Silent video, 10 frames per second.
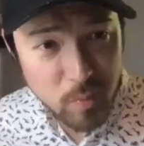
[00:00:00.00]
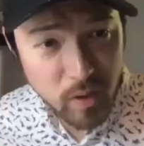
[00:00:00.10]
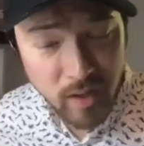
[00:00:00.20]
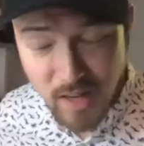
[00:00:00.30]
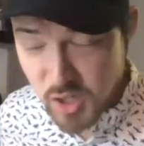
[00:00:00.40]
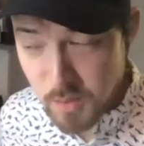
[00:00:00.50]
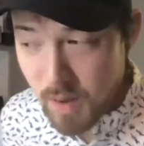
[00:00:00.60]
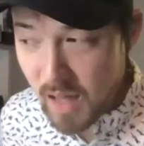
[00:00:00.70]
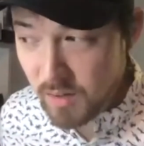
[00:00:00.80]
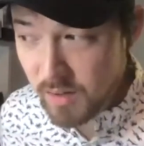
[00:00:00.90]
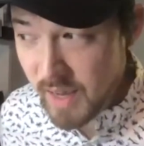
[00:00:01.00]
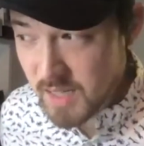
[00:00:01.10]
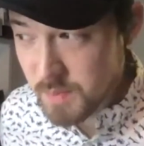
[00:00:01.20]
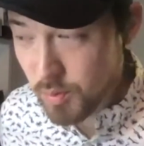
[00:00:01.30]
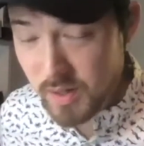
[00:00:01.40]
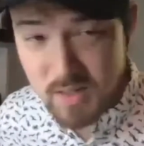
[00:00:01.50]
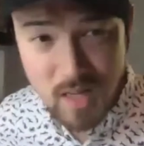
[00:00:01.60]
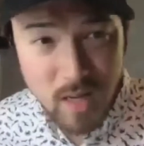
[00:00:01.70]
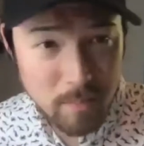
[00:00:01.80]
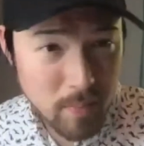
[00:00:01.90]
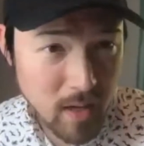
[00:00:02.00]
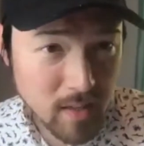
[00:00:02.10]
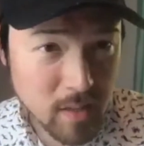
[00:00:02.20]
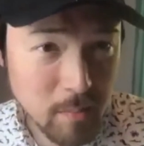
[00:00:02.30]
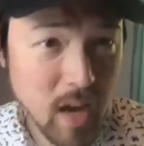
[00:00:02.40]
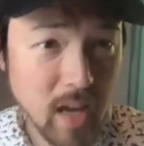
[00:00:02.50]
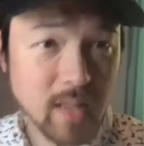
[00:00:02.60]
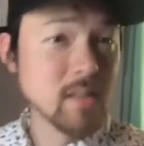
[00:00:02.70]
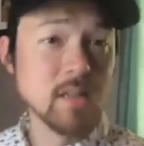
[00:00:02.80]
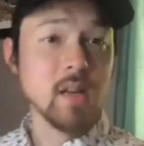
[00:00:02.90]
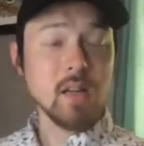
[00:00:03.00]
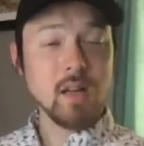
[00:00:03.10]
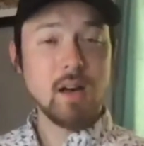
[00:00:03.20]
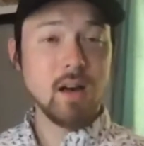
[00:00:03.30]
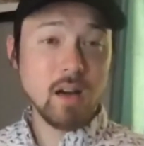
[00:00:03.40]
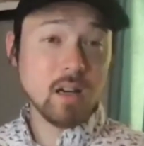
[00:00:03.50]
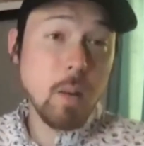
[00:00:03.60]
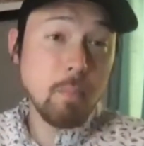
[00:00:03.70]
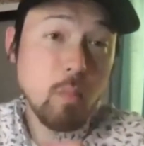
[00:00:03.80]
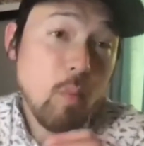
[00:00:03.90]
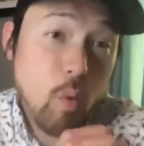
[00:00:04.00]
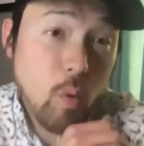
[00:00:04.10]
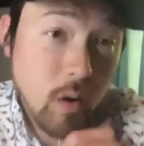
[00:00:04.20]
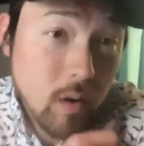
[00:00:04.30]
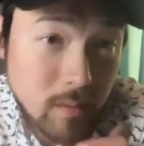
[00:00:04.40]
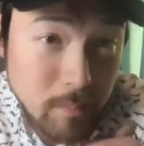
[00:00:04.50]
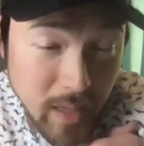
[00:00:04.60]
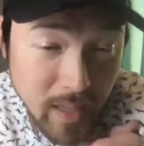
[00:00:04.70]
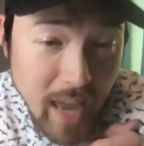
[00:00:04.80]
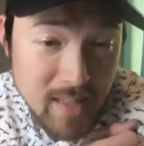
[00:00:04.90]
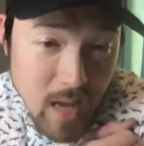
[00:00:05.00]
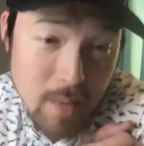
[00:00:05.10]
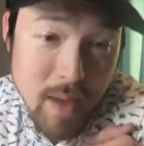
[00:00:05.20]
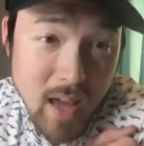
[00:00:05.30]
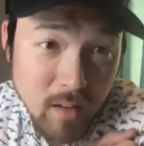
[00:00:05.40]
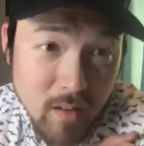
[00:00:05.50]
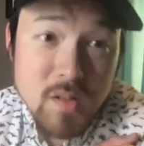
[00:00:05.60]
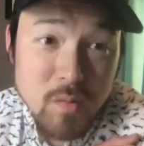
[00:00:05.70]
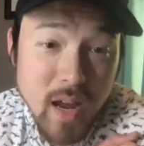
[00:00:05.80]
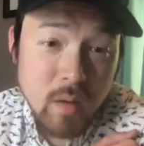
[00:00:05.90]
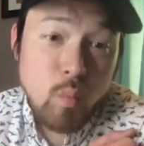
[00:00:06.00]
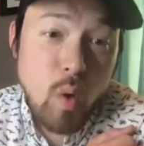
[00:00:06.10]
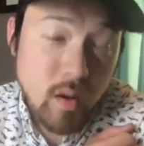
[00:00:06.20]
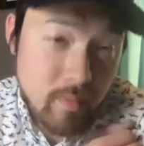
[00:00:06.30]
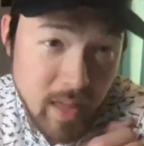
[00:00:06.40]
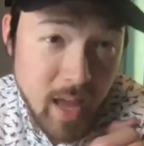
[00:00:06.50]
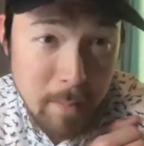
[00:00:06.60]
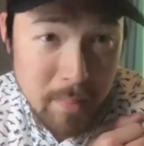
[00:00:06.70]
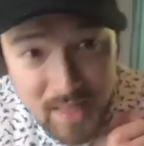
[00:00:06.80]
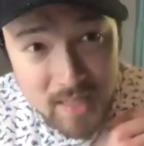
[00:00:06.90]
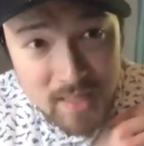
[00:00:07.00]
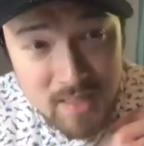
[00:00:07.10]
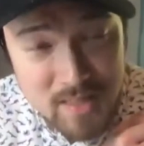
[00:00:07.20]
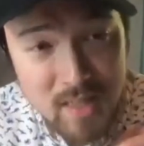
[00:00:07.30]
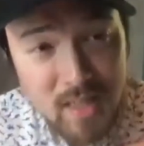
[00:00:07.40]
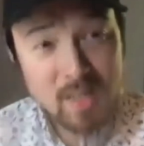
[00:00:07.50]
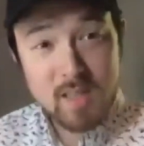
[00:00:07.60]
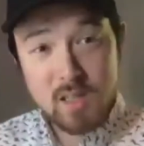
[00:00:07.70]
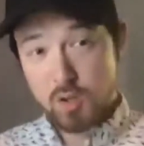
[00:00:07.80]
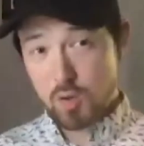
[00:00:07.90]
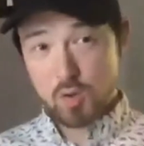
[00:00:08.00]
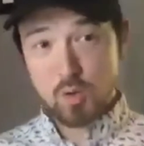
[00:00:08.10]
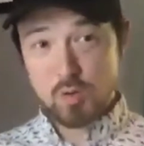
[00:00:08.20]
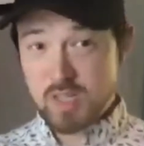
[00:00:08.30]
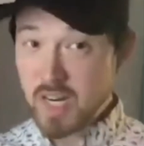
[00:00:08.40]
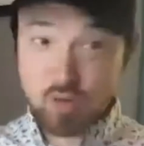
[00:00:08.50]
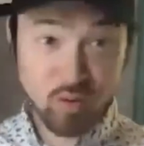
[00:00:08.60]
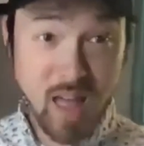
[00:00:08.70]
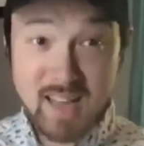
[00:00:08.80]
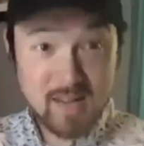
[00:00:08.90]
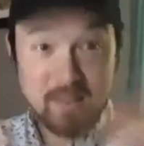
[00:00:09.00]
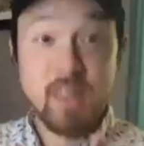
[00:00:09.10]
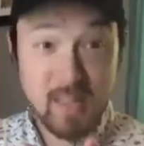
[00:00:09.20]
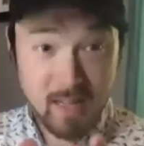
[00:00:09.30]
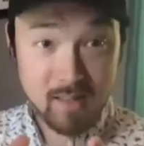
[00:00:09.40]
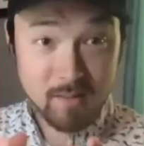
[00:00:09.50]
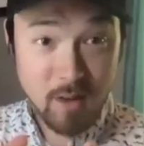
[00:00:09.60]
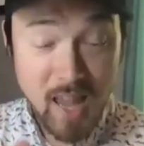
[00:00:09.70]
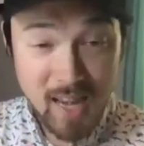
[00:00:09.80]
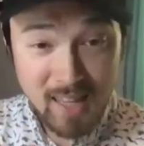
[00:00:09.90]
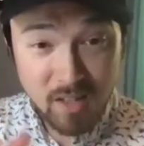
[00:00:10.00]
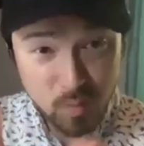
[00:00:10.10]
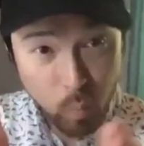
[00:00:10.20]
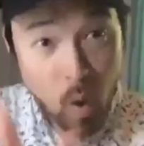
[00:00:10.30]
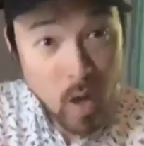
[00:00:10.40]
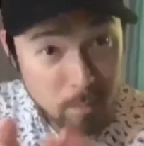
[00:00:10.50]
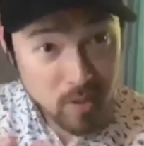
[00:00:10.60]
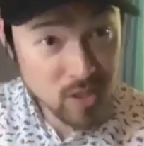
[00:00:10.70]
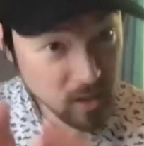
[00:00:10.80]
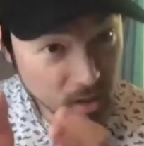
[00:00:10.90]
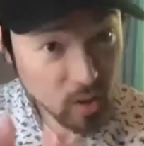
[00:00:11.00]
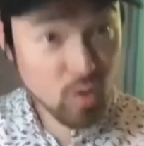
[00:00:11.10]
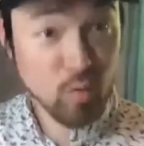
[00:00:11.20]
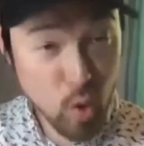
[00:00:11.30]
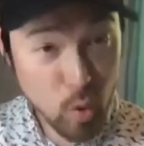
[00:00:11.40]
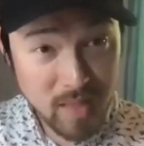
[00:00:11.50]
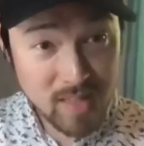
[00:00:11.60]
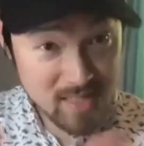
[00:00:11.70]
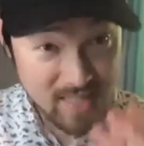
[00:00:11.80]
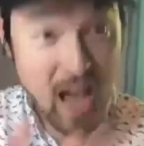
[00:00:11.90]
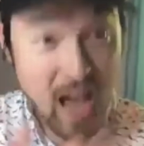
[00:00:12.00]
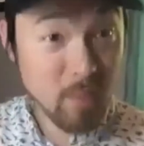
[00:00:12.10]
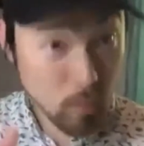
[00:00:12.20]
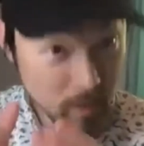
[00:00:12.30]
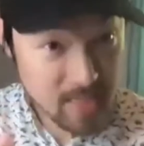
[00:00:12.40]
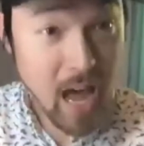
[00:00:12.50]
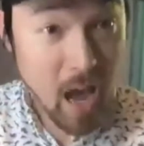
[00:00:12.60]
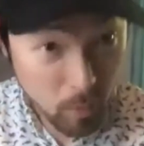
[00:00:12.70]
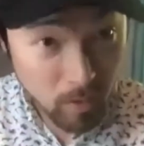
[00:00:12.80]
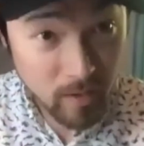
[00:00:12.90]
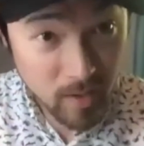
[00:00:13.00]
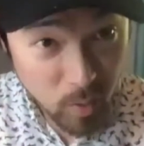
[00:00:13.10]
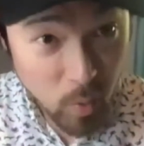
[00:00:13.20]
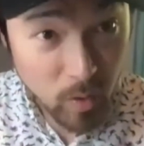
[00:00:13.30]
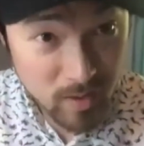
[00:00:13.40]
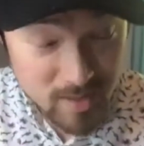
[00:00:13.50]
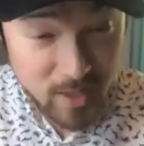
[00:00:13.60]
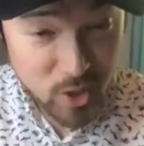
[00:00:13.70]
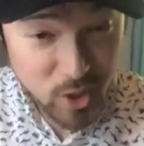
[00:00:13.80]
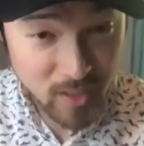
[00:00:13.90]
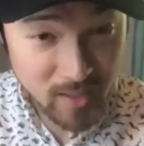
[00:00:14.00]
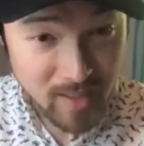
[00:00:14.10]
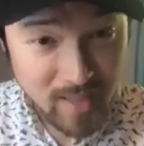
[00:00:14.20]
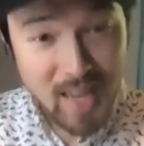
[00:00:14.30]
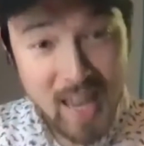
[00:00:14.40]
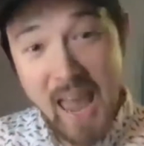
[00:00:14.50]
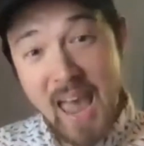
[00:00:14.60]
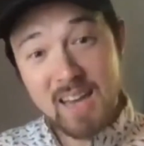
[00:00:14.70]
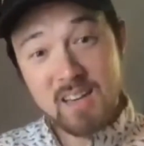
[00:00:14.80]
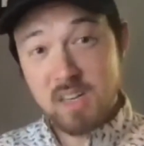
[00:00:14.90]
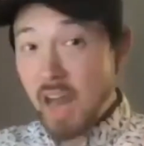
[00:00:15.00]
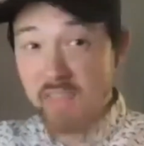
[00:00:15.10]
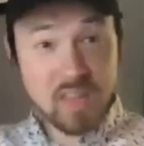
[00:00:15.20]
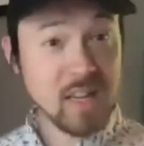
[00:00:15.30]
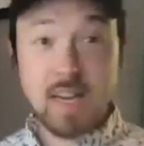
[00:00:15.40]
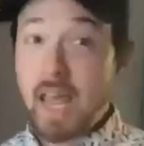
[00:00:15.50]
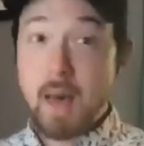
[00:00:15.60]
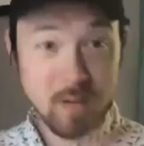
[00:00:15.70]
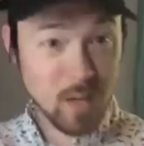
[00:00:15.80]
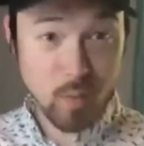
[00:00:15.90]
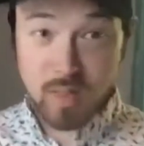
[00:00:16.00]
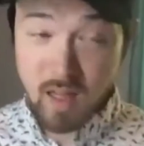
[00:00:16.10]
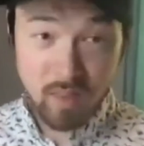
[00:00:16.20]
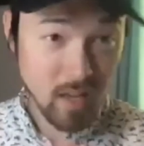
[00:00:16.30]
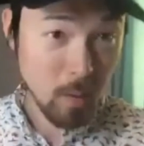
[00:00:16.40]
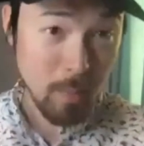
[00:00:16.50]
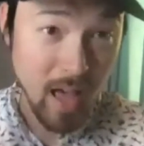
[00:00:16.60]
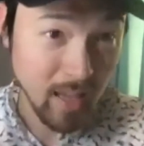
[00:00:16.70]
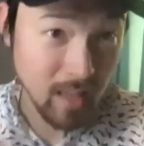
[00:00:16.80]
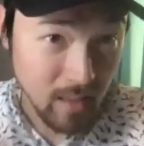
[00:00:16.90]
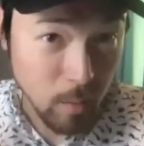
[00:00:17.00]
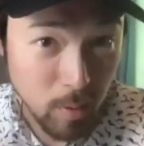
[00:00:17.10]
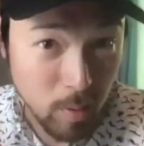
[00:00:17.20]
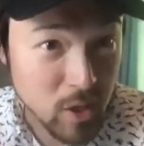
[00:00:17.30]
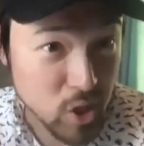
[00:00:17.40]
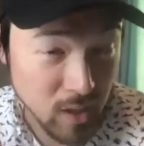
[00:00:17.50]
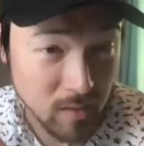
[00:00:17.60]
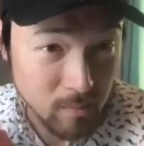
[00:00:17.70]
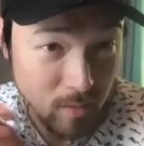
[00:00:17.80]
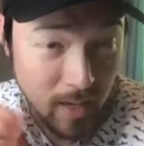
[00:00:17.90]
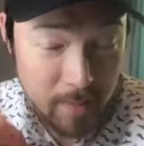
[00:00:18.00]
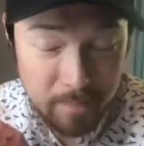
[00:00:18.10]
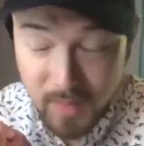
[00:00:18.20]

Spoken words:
point. And actually, bottlenecks brings up to mind a couple more big anti-patterns, right? One of them is you centralize everything, right? And there's one particular group that is the ivory tower in your organization, and nothing can happen without their buy-in, their permission, right?